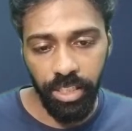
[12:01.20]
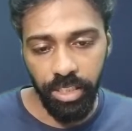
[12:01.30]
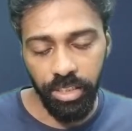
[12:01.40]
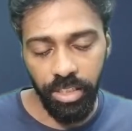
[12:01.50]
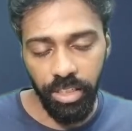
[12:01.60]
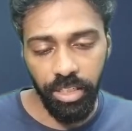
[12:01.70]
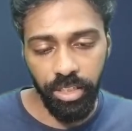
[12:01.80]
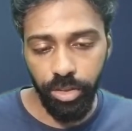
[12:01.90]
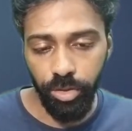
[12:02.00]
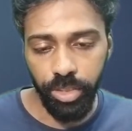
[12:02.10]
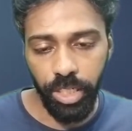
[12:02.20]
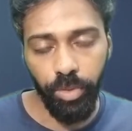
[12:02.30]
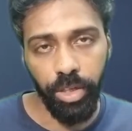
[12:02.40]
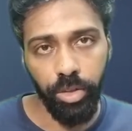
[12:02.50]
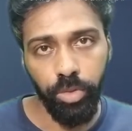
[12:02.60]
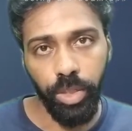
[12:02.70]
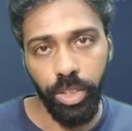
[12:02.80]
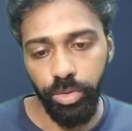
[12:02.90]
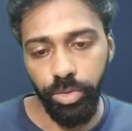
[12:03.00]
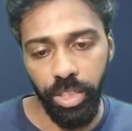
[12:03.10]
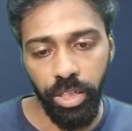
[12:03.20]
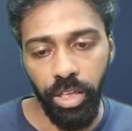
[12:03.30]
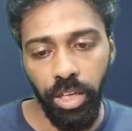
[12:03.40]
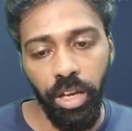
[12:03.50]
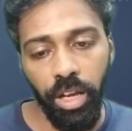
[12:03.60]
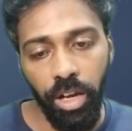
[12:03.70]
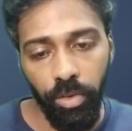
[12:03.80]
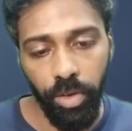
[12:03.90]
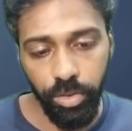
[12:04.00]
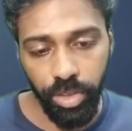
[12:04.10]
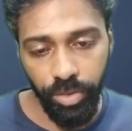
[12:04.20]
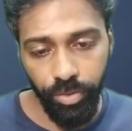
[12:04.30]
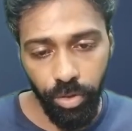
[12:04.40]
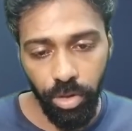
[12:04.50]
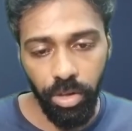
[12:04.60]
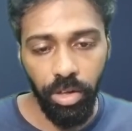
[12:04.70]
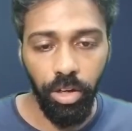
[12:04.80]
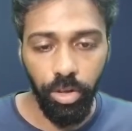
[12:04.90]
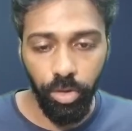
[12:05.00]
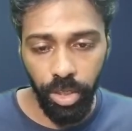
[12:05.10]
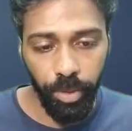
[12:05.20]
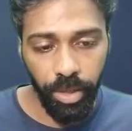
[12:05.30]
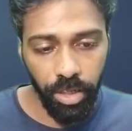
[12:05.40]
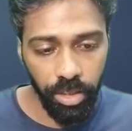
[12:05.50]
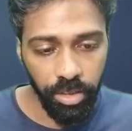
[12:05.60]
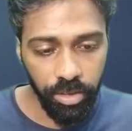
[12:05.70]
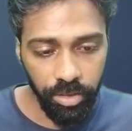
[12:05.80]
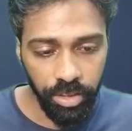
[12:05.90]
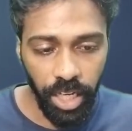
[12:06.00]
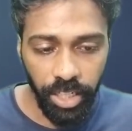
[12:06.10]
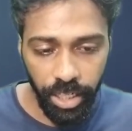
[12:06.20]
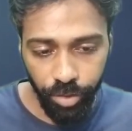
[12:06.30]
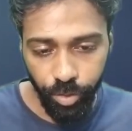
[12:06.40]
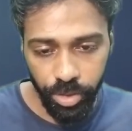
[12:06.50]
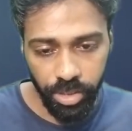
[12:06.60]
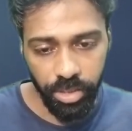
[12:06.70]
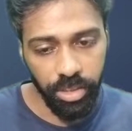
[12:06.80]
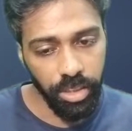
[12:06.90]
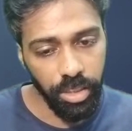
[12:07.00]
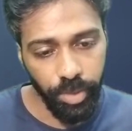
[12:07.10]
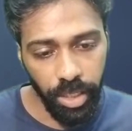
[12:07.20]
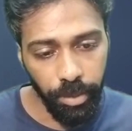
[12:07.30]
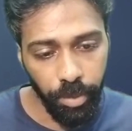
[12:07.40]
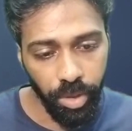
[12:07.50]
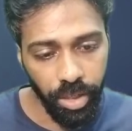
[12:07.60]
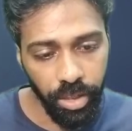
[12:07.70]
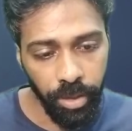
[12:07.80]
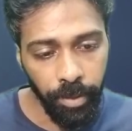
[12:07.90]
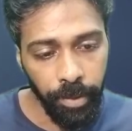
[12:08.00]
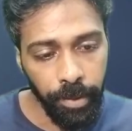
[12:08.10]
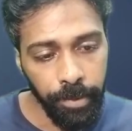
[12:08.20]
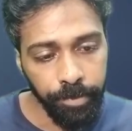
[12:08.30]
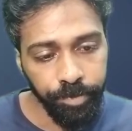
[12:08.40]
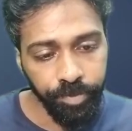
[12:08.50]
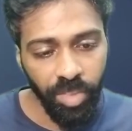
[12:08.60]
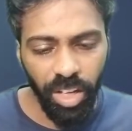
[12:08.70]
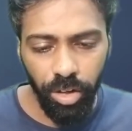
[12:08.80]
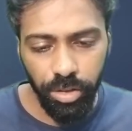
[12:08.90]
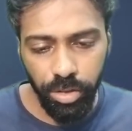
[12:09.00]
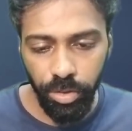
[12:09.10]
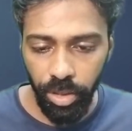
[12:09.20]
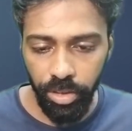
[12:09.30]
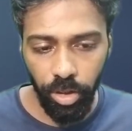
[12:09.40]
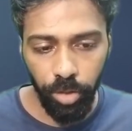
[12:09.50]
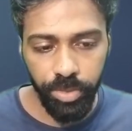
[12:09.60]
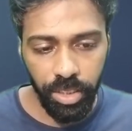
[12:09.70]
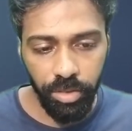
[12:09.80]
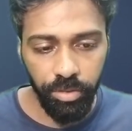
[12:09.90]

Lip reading: let us choose at 1 2 1 2 3 1 2 3 4 or only one, that kind of questions. This is very important. Also in the objective